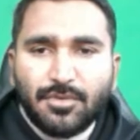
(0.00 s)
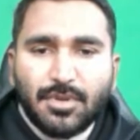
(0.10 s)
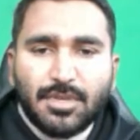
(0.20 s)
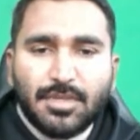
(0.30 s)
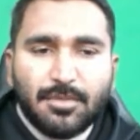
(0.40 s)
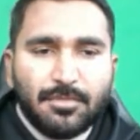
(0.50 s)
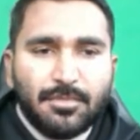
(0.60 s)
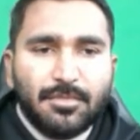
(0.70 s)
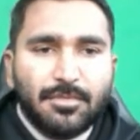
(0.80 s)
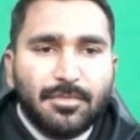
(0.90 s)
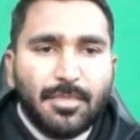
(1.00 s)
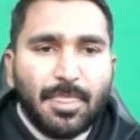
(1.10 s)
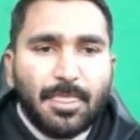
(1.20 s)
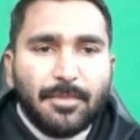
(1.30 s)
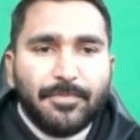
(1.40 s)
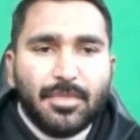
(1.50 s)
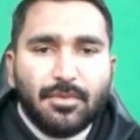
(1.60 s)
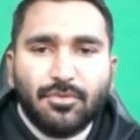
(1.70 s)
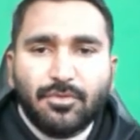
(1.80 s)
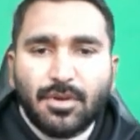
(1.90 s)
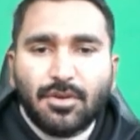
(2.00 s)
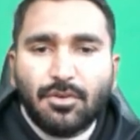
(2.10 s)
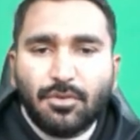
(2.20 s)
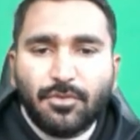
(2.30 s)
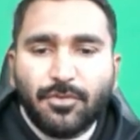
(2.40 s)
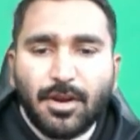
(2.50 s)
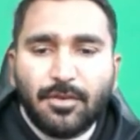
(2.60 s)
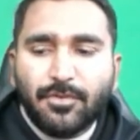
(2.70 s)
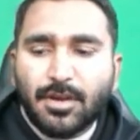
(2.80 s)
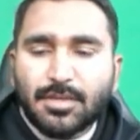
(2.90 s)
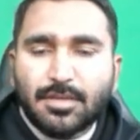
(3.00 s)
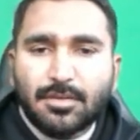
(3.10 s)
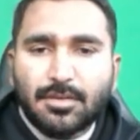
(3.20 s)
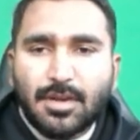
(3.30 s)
Tourism. We will download file first